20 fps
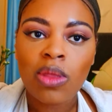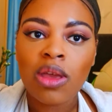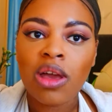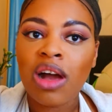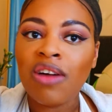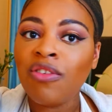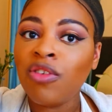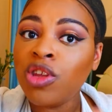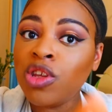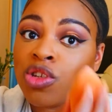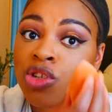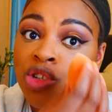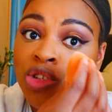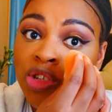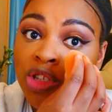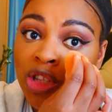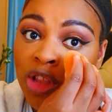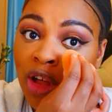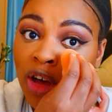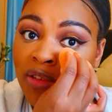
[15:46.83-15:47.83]
i've only just
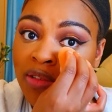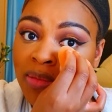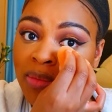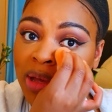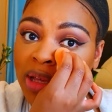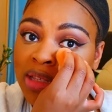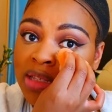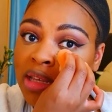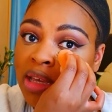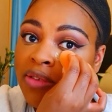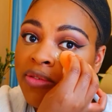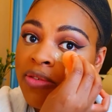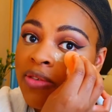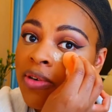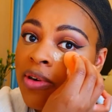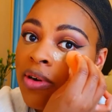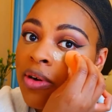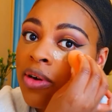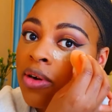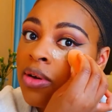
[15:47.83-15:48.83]
used laura mercier
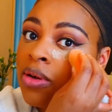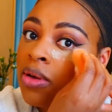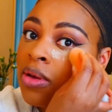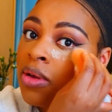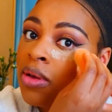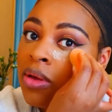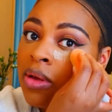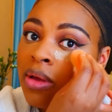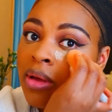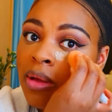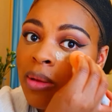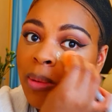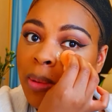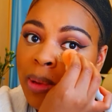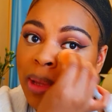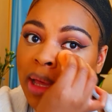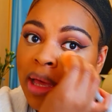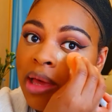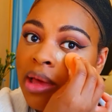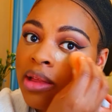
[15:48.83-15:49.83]
for
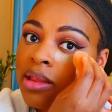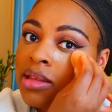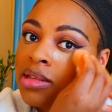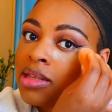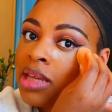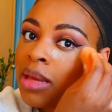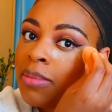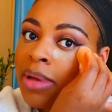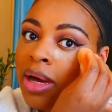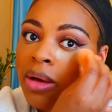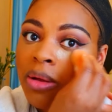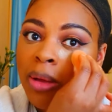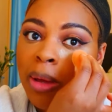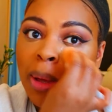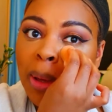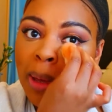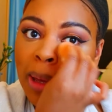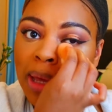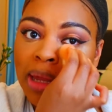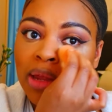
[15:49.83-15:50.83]
like the setting
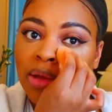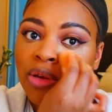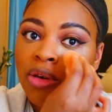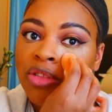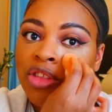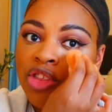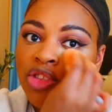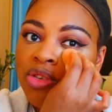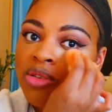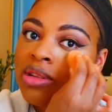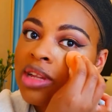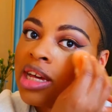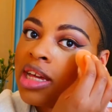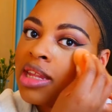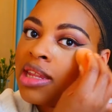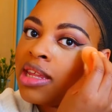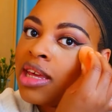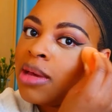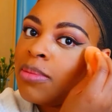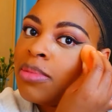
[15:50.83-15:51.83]
powder and i know they do like
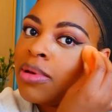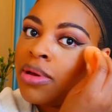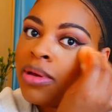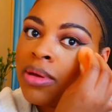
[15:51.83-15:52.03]
lip